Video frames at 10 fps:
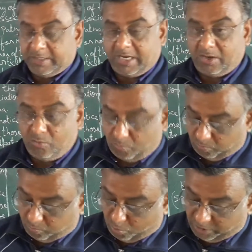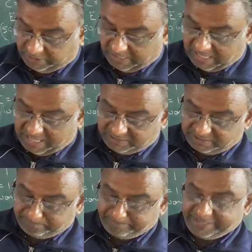Now, what are
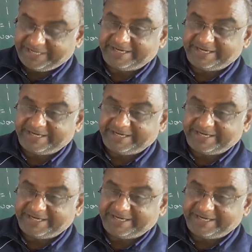the main